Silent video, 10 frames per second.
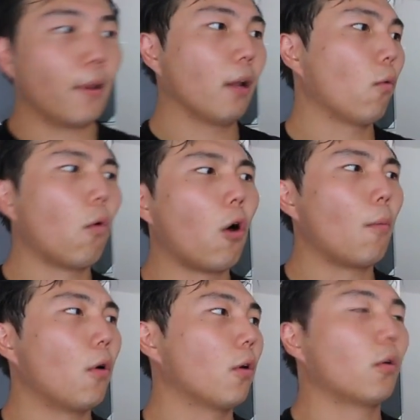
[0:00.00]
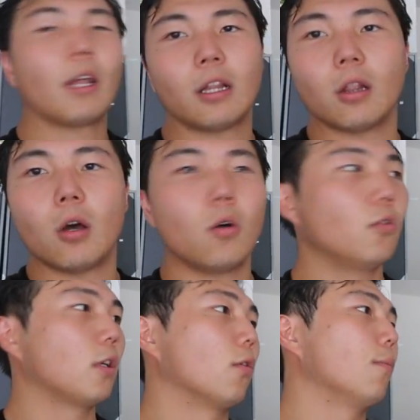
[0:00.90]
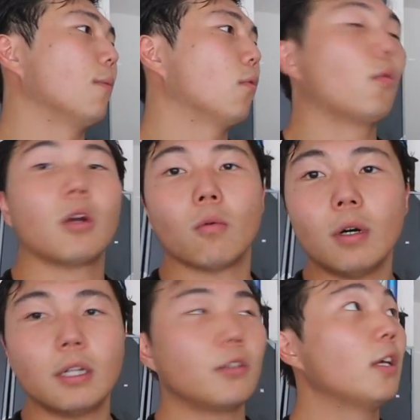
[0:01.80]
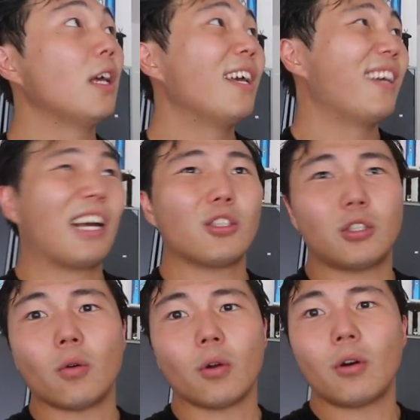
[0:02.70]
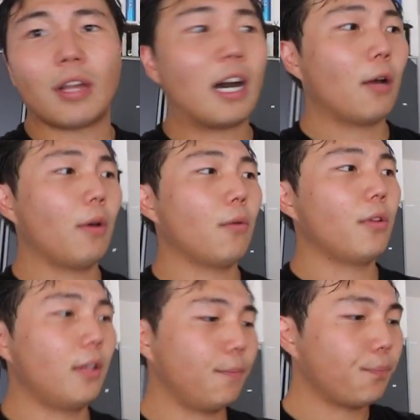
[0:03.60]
like Walmart or like Lowe's. I don't remember where it was. I just don't go on the highway with it.